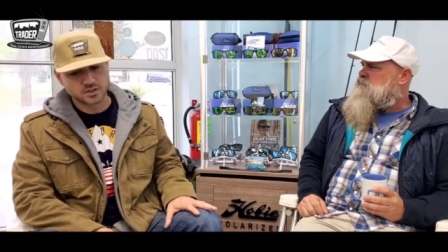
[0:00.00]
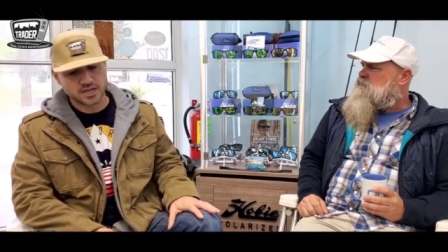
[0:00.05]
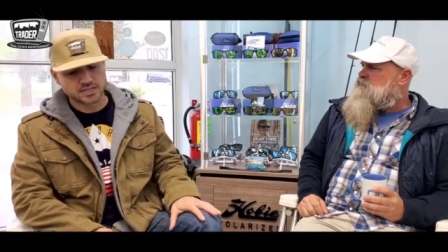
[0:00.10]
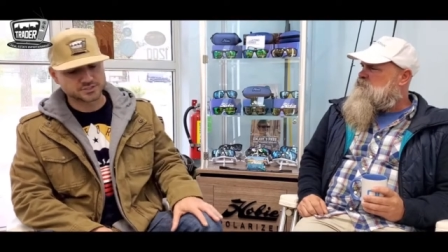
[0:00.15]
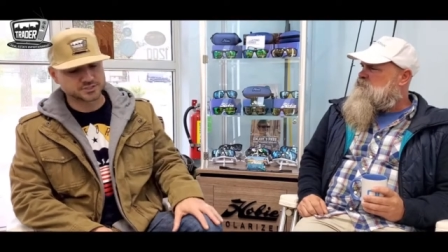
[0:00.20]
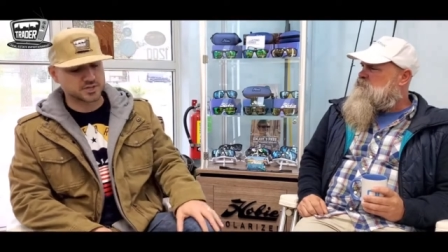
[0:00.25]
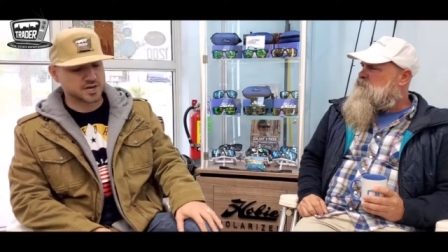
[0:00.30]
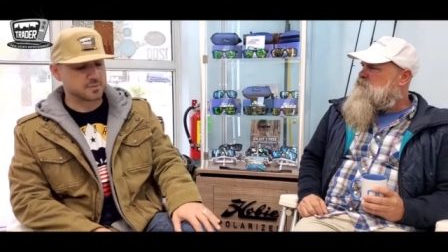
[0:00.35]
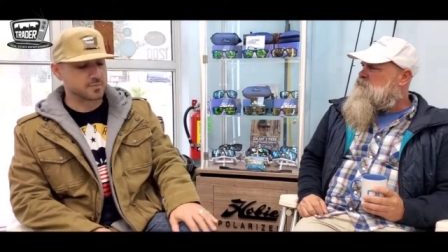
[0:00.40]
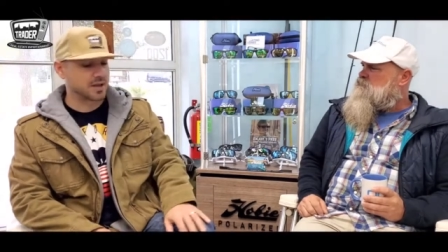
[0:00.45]

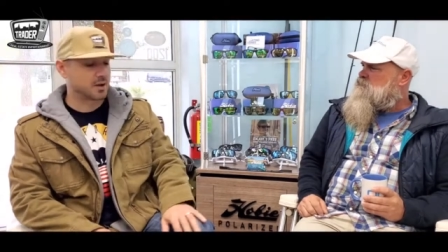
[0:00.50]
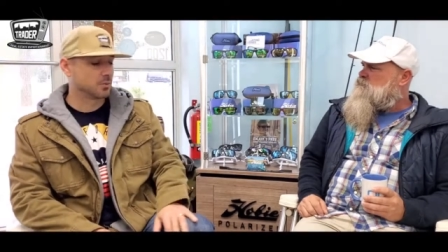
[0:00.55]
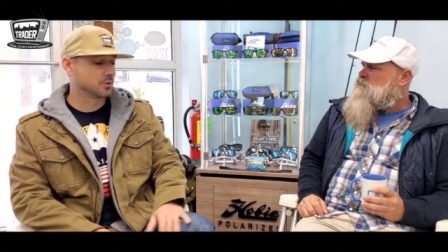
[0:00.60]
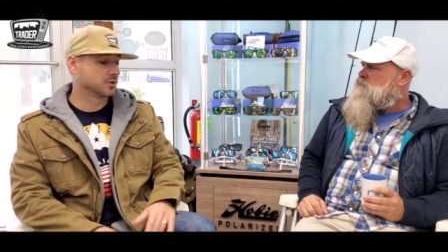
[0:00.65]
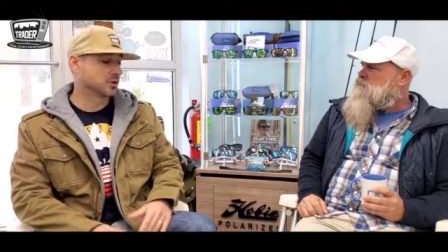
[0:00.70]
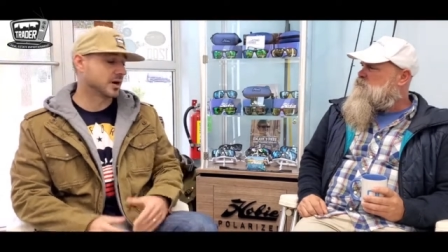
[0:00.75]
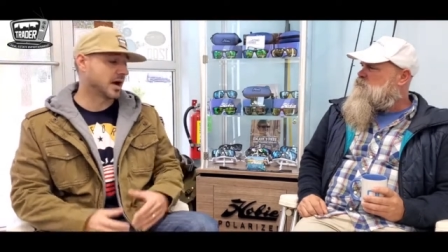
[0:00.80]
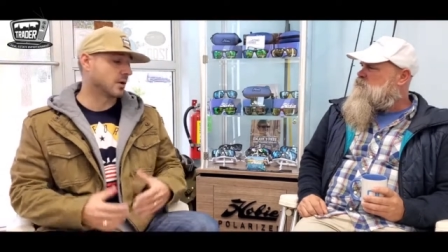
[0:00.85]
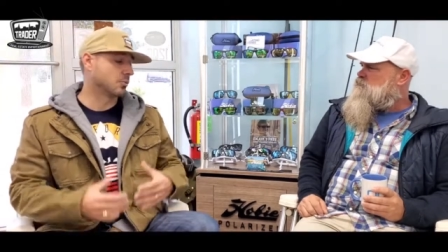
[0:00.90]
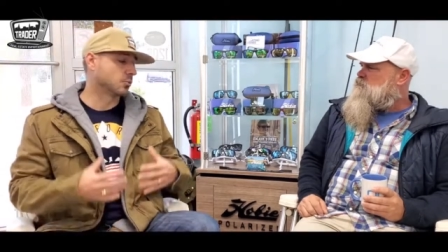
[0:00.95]
That's great, man.
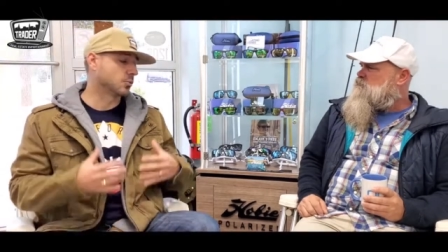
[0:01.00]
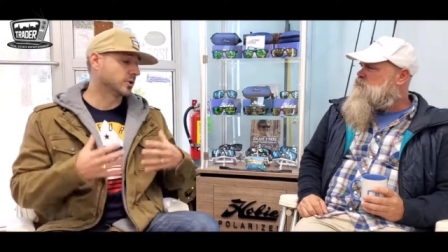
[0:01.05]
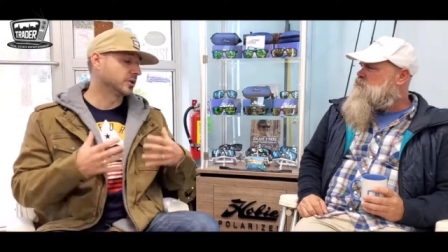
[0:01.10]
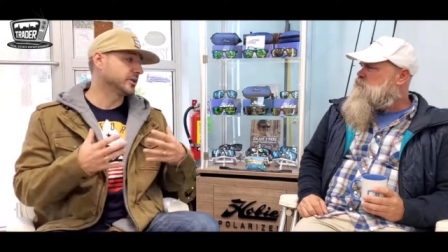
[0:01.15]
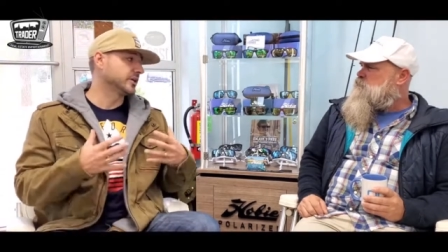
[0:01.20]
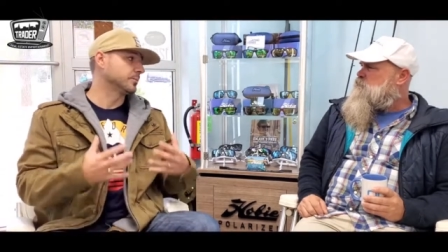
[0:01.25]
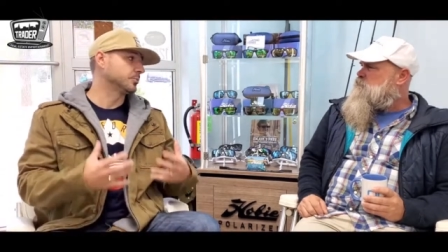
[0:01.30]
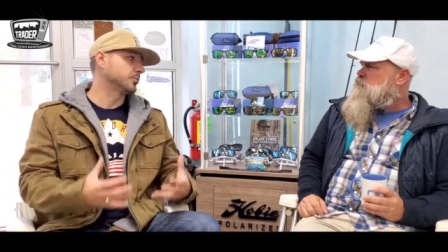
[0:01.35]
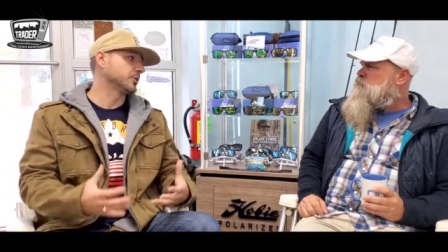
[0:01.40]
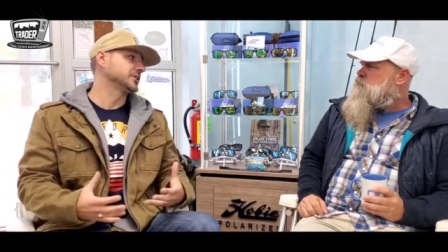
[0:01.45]
Well, look, I
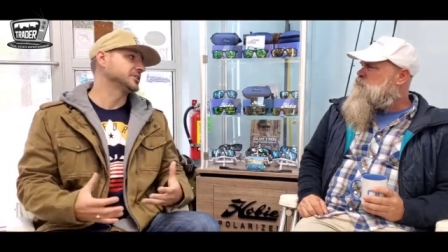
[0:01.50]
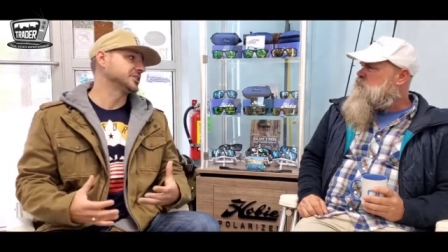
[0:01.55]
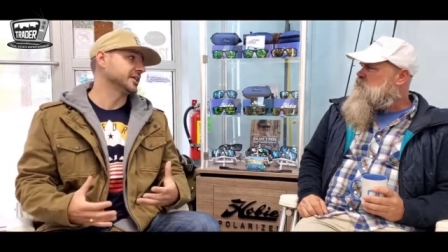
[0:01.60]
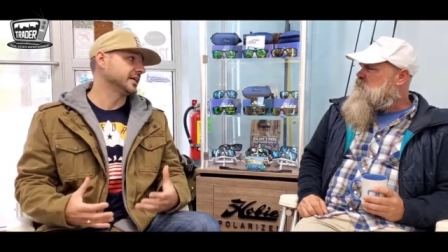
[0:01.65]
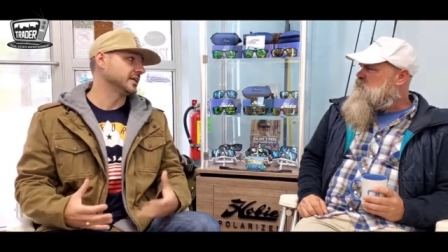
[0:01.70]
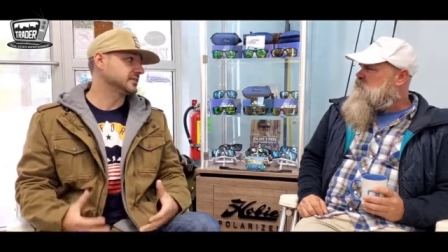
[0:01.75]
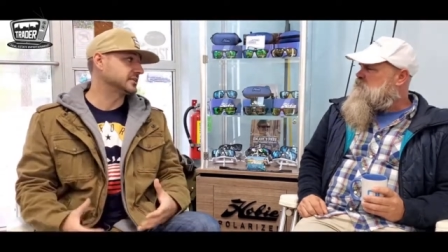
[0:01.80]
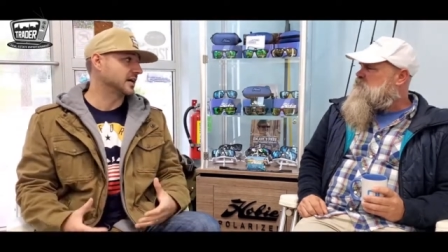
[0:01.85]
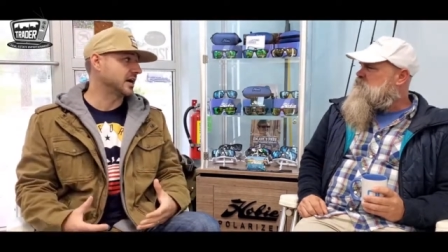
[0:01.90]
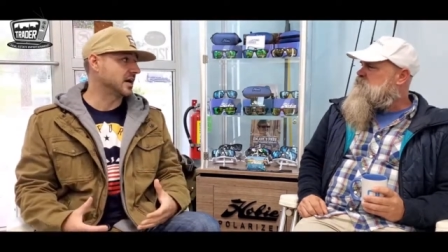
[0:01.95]
really
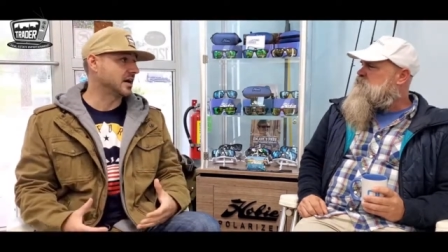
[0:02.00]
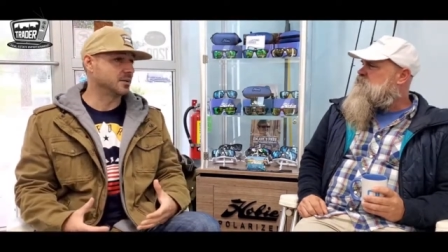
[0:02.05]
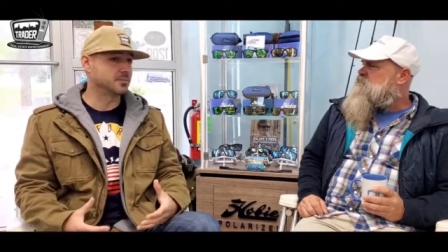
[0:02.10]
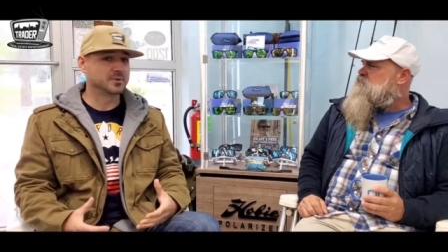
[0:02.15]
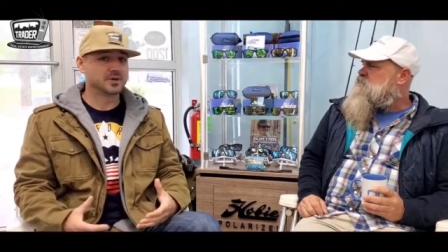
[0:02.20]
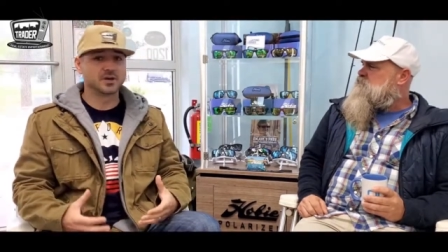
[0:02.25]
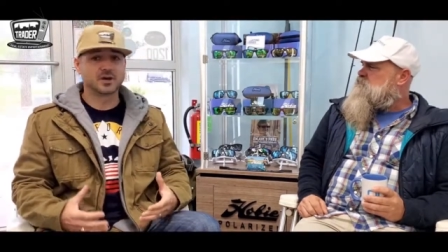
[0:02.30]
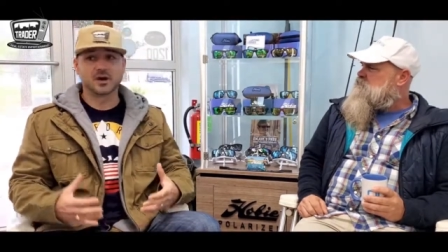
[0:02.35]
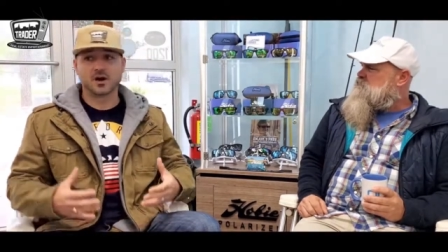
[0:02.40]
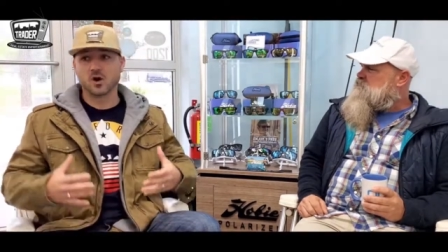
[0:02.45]
appreciate the
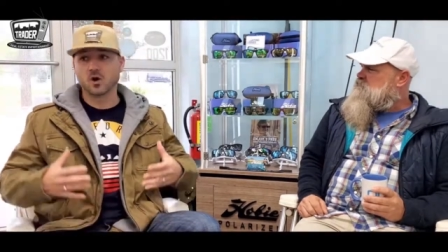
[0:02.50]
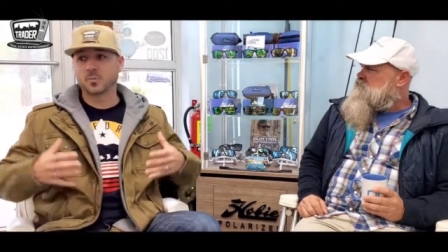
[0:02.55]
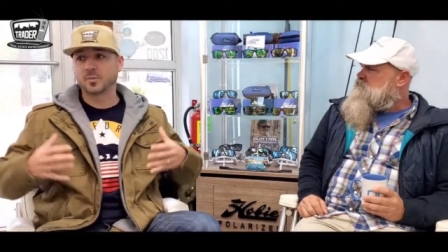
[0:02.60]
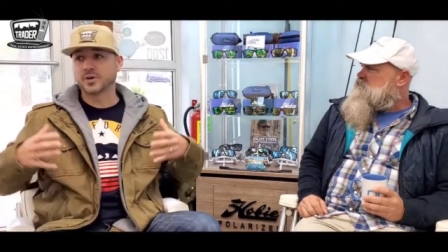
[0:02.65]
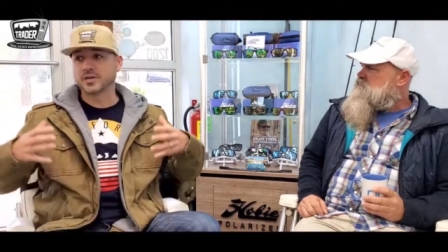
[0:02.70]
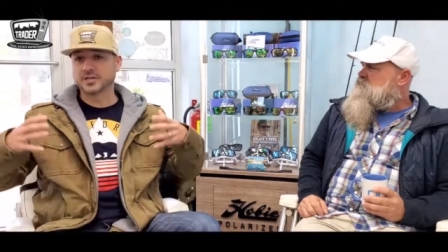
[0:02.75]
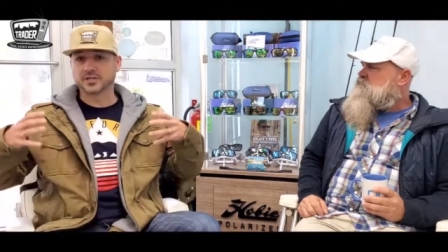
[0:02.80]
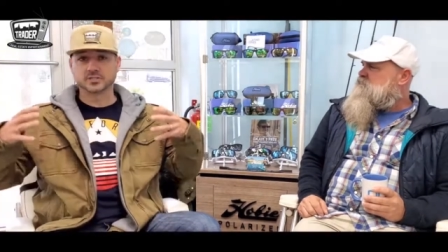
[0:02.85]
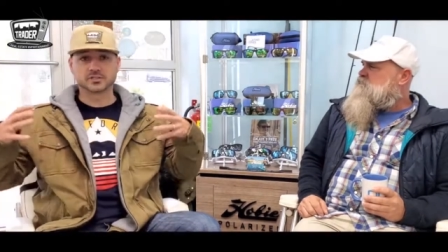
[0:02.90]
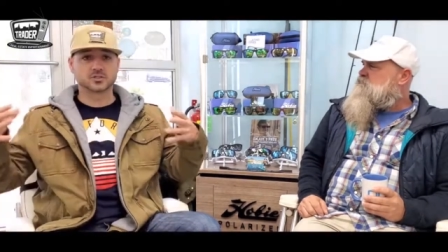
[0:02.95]
time opening your